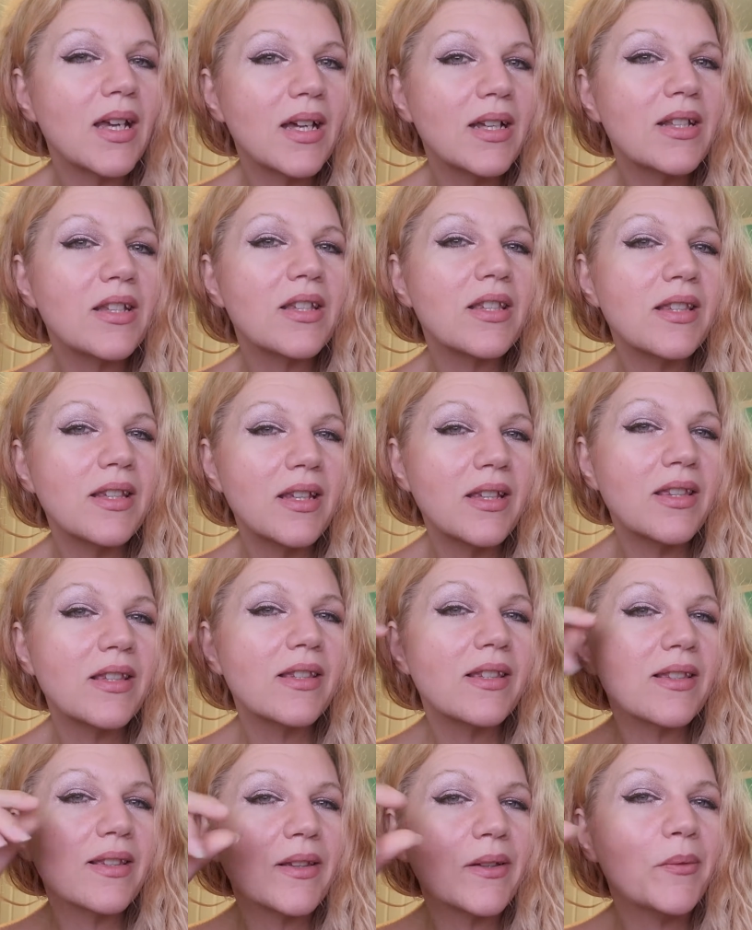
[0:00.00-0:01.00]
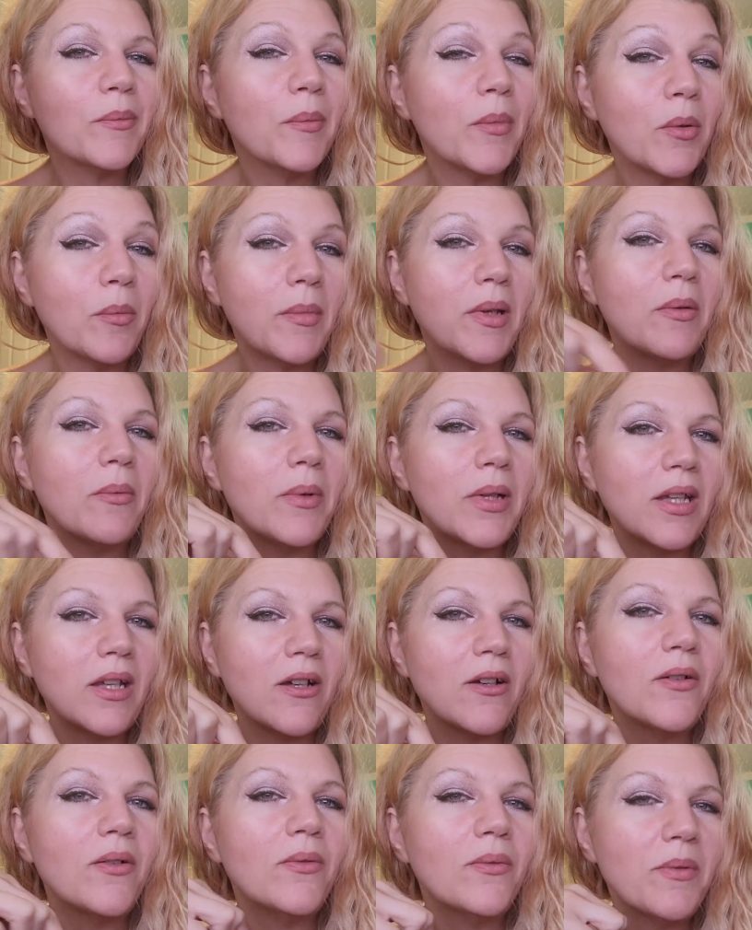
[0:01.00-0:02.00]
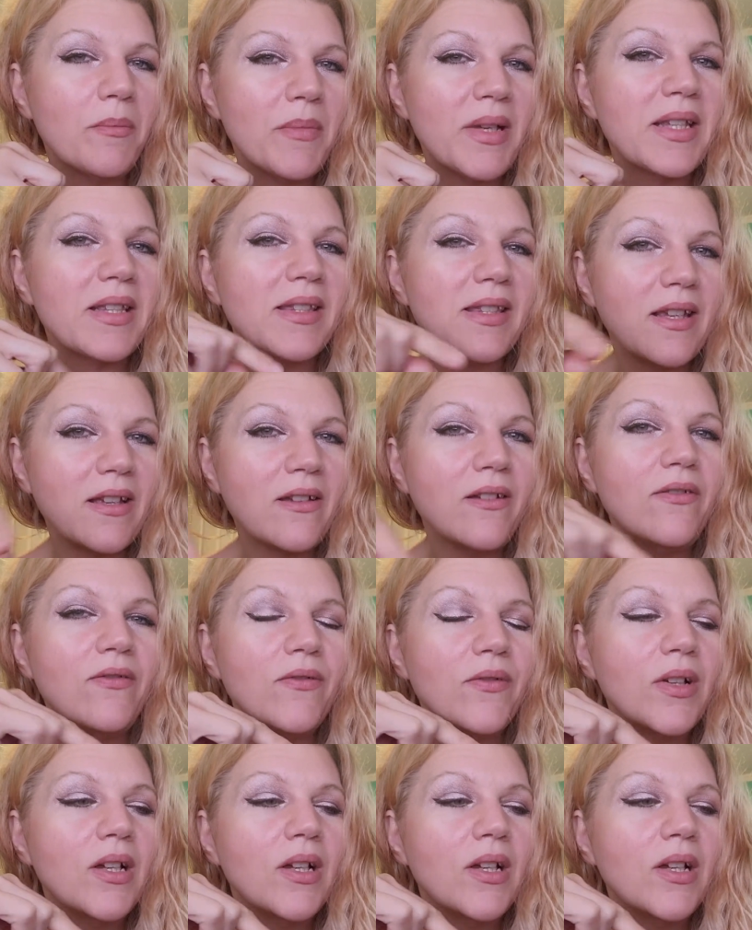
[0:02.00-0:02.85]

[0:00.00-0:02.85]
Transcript: I just need this little moment with y'all, with myself.